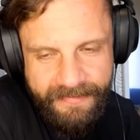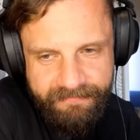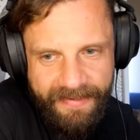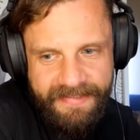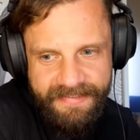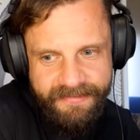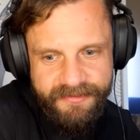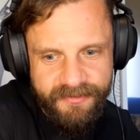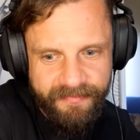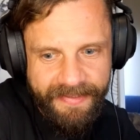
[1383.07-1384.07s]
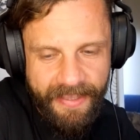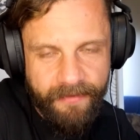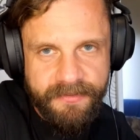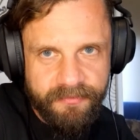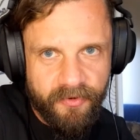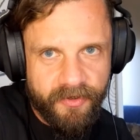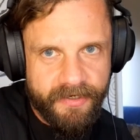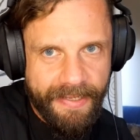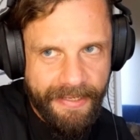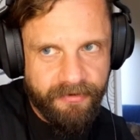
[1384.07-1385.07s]
it makes sense to make games
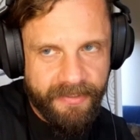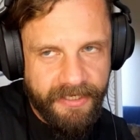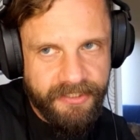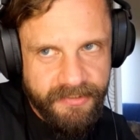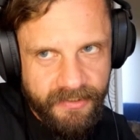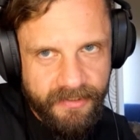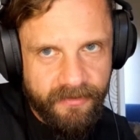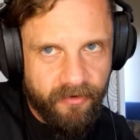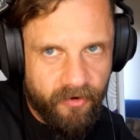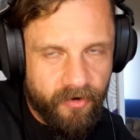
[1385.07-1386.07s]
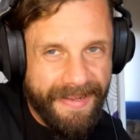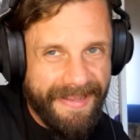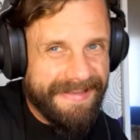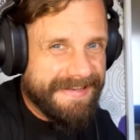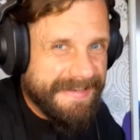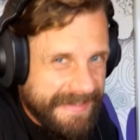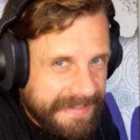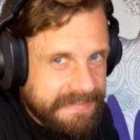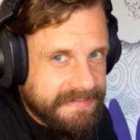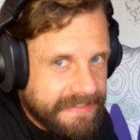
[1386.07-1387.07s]
more educational or at
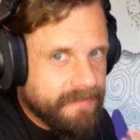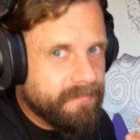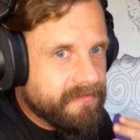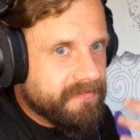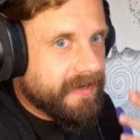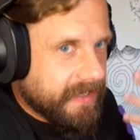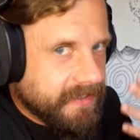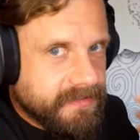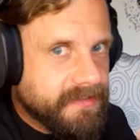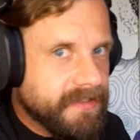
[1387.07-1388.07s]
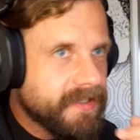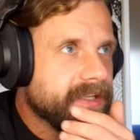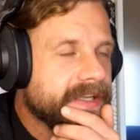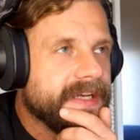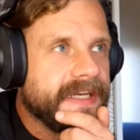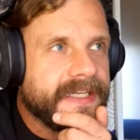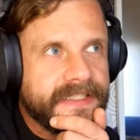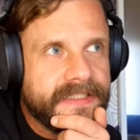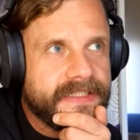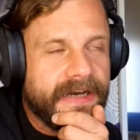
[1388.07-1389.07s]
least gamified.
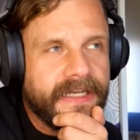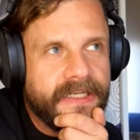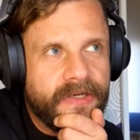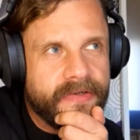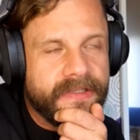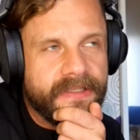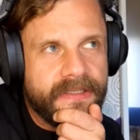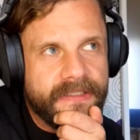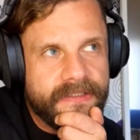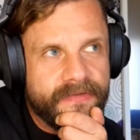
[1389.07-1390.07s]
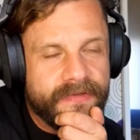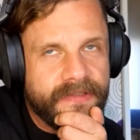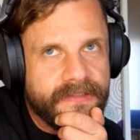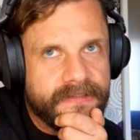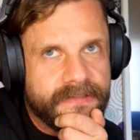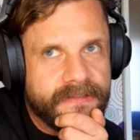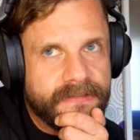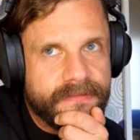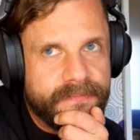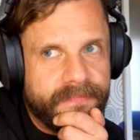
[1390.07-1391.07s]
And I know it feels
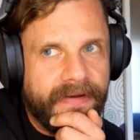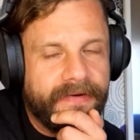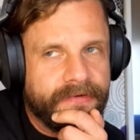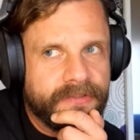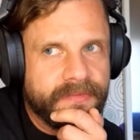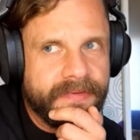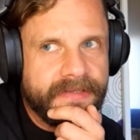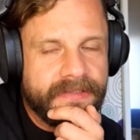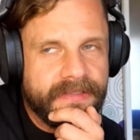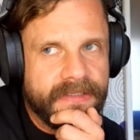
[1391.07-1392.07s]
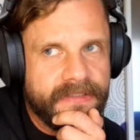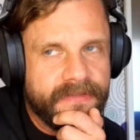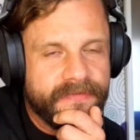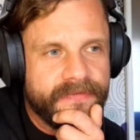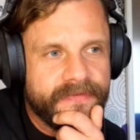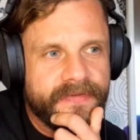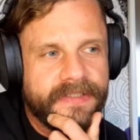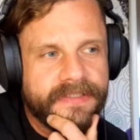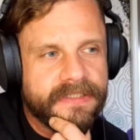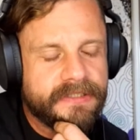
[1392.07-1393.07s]
inspiring to me. It
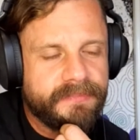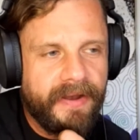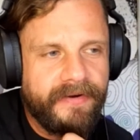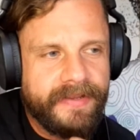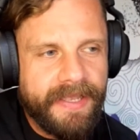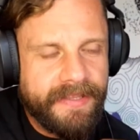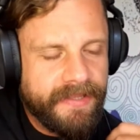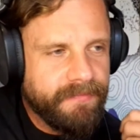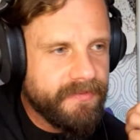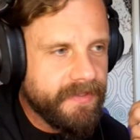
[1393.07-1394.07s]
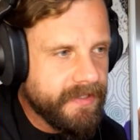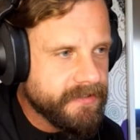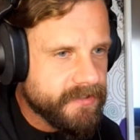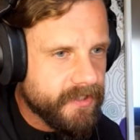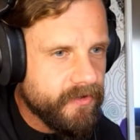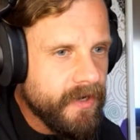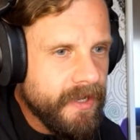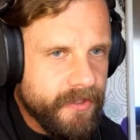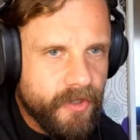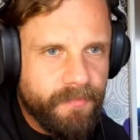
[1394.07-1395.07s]
feels inspiring. And then I'm thinking, so
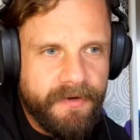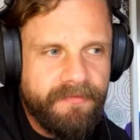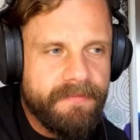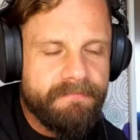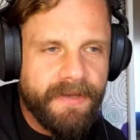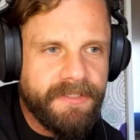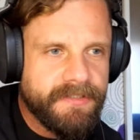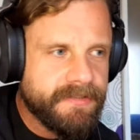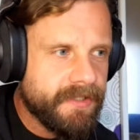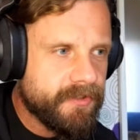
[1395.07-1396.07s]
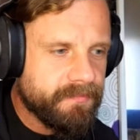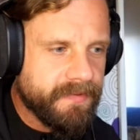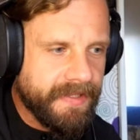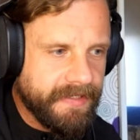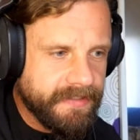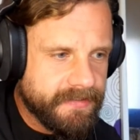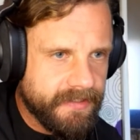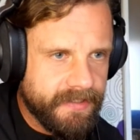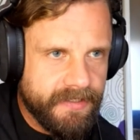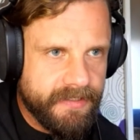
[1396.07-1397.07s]
you briefly mentioned that you played
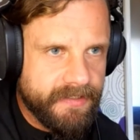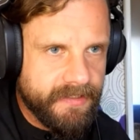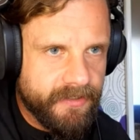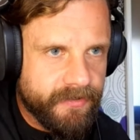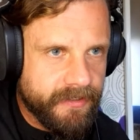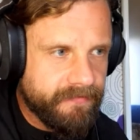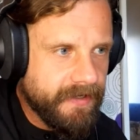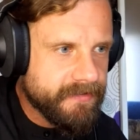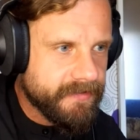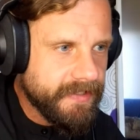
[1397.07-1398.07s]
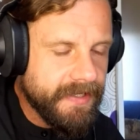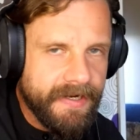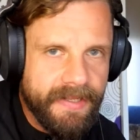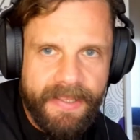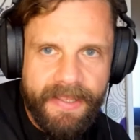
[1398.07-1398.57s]
Learning Factory.